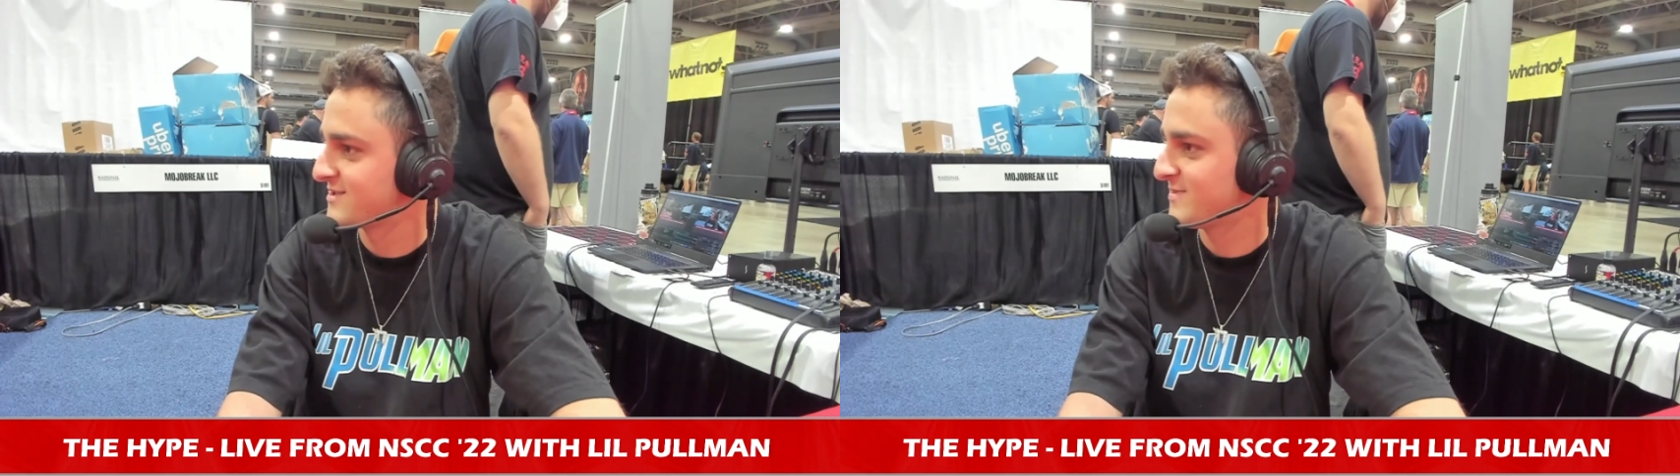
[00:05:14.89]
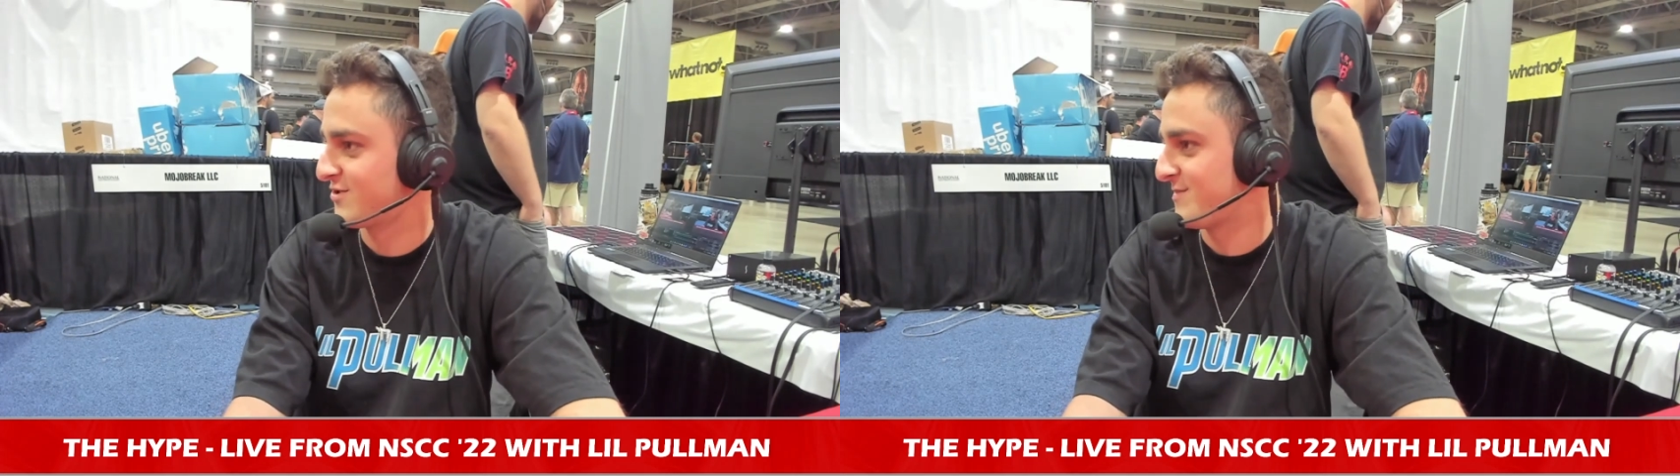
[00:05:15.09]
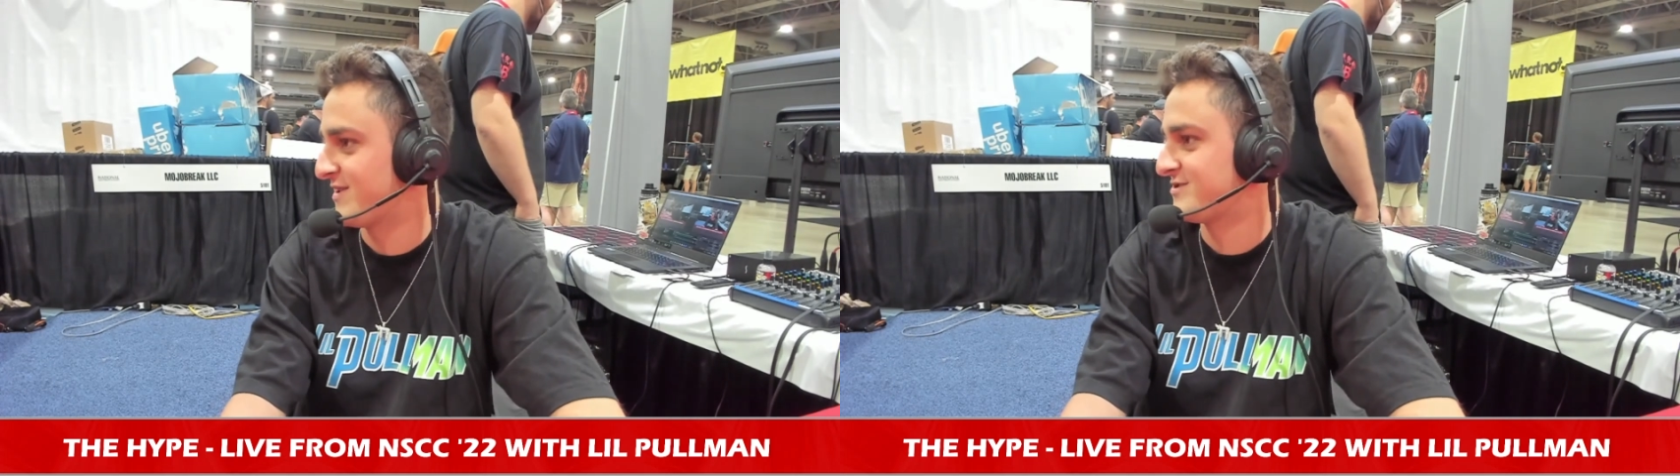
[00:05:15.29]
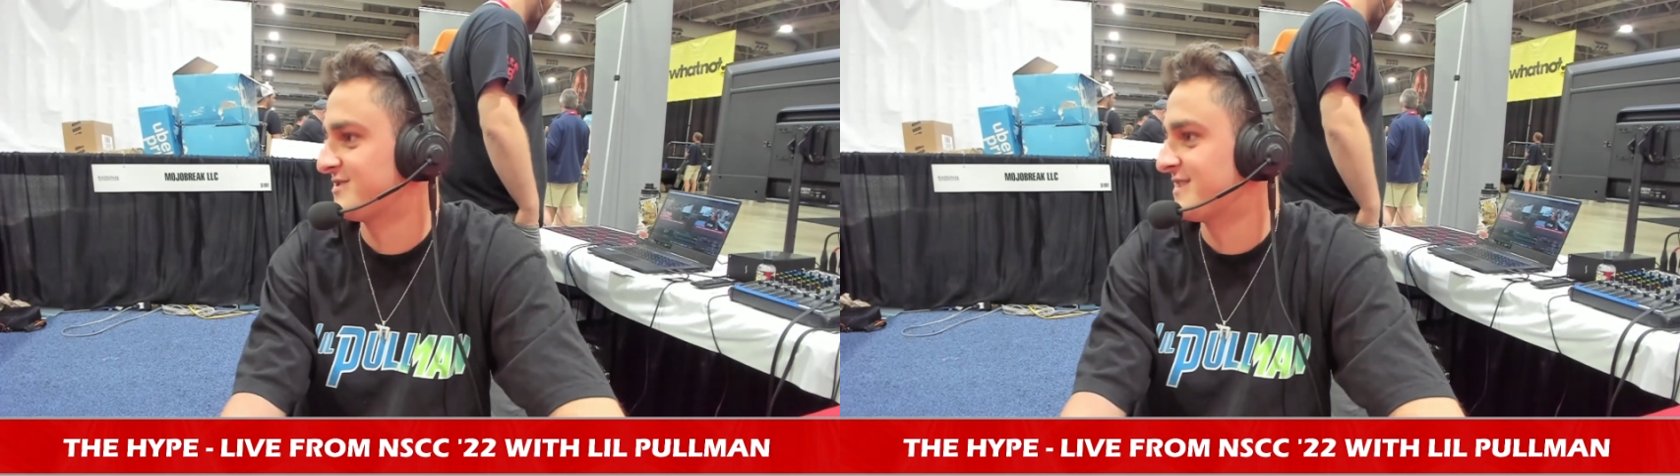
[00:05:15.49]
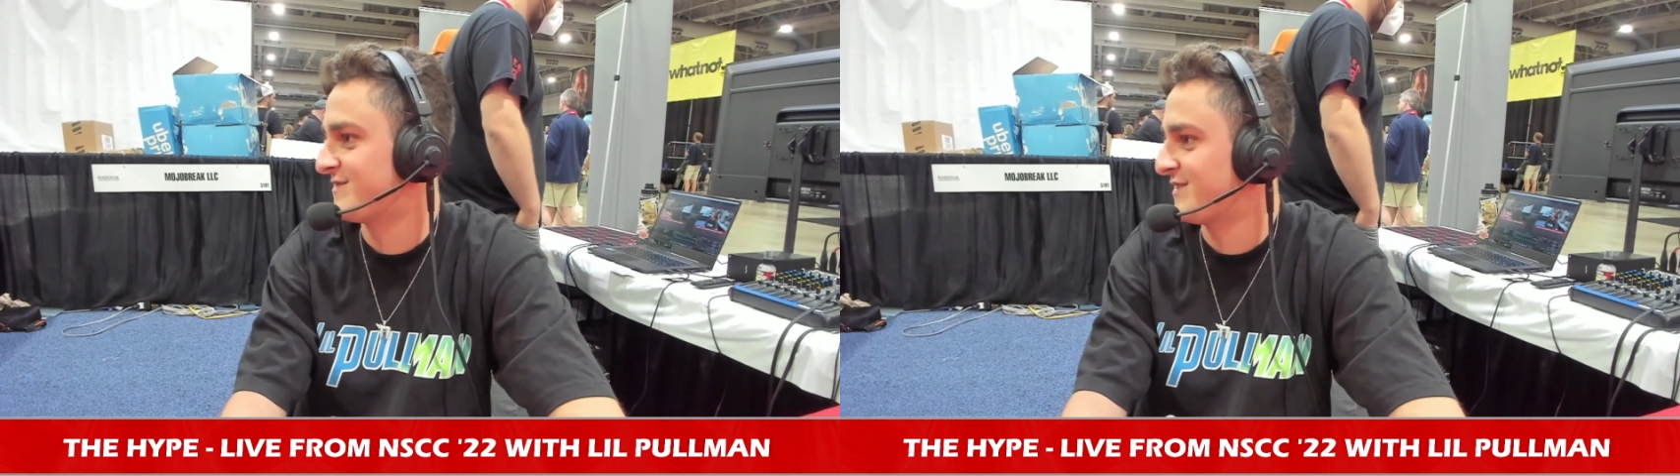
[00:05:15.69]
My grandparents are
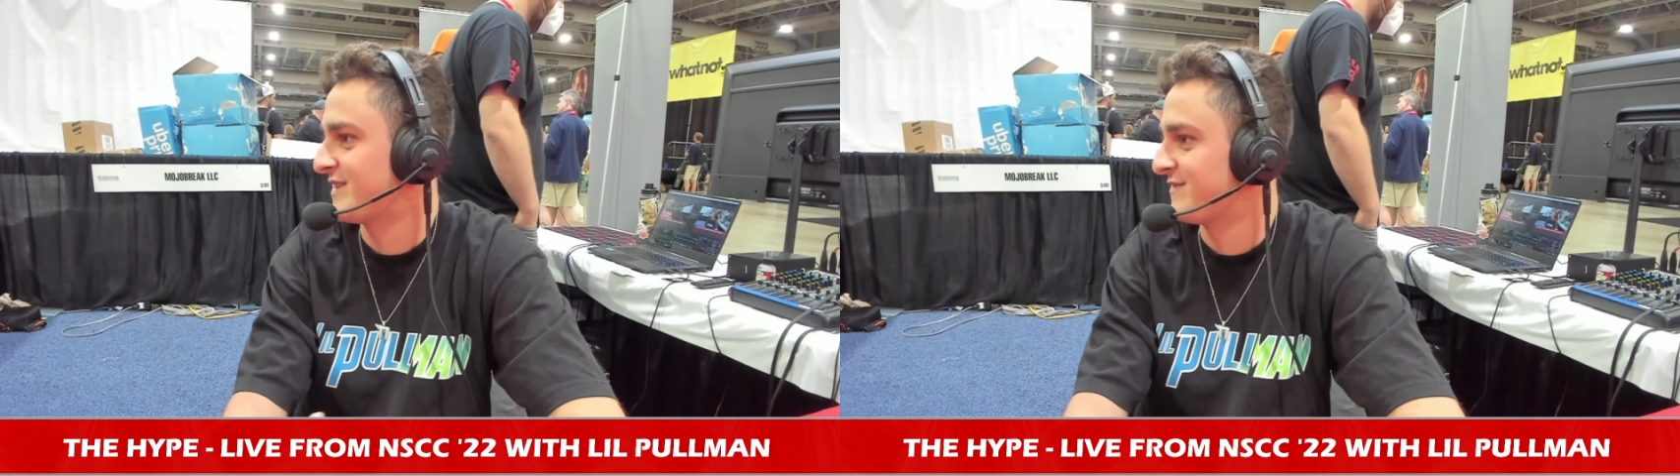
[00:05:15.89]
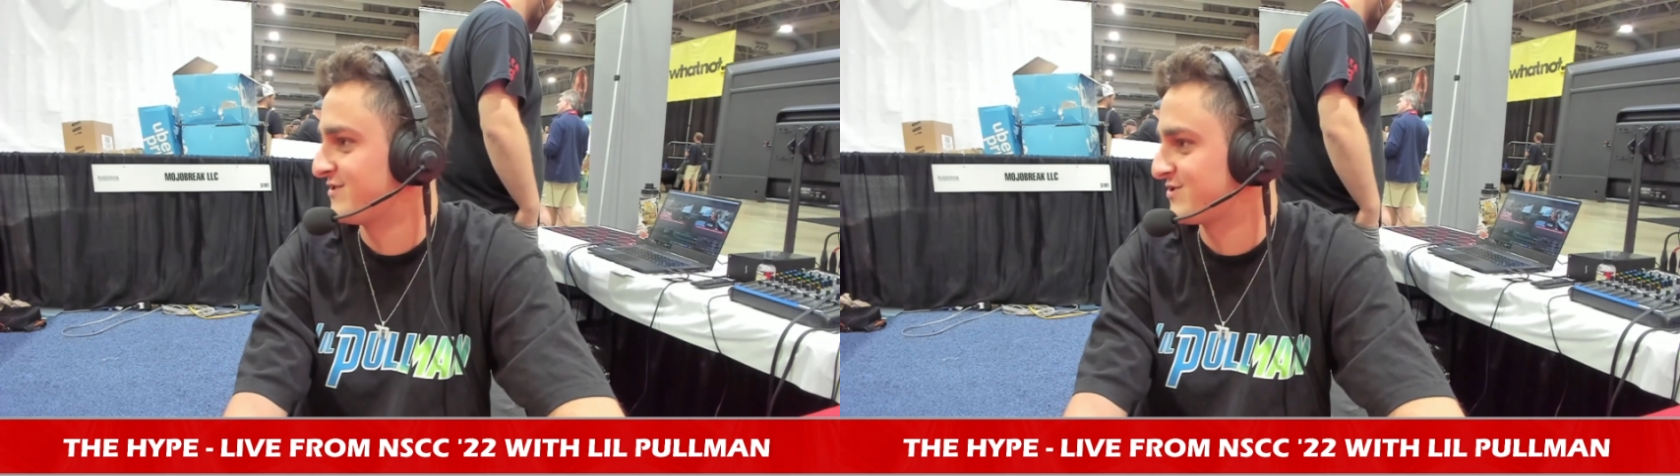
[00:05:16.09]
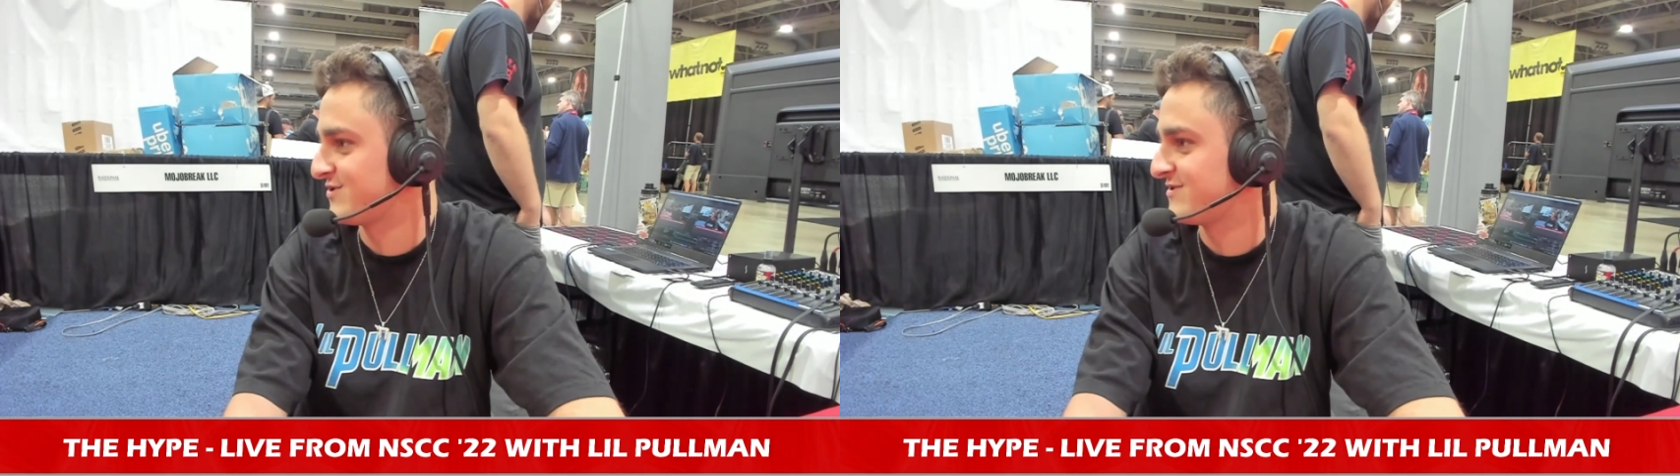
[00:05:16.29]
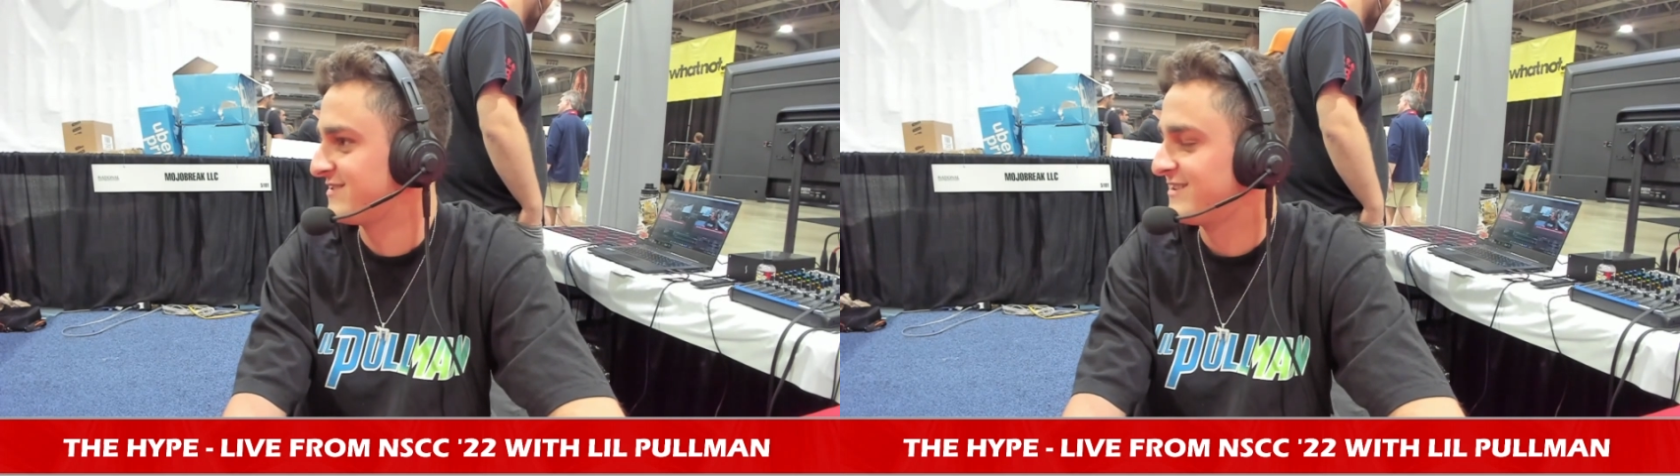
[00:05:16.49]
seventy-five years old.